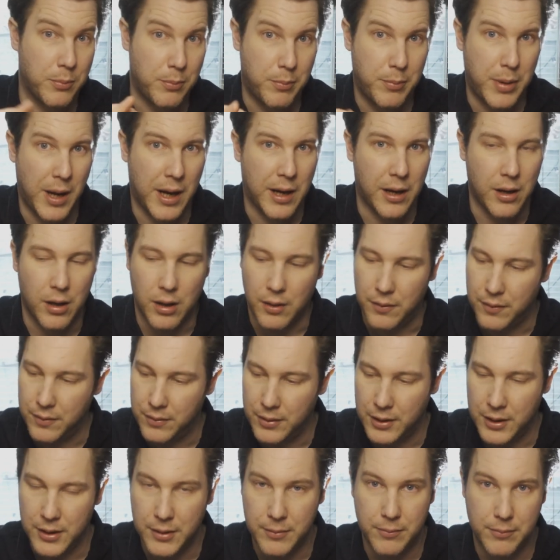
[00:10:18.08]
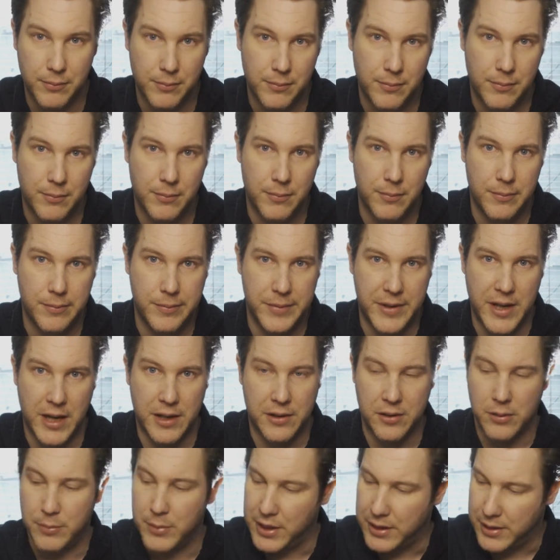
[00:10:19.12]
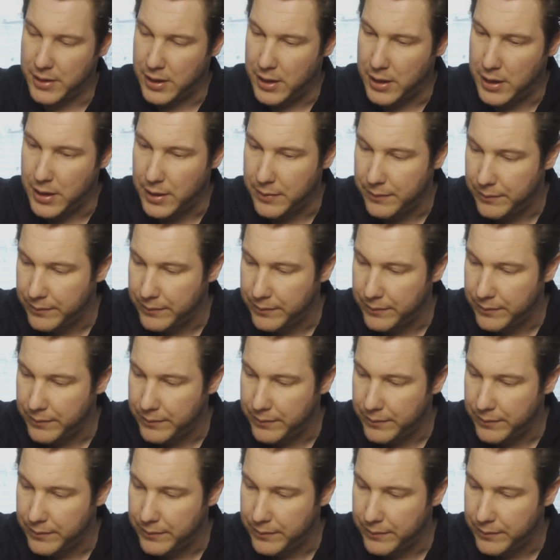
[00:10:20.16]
ping off and take somebody's eye out.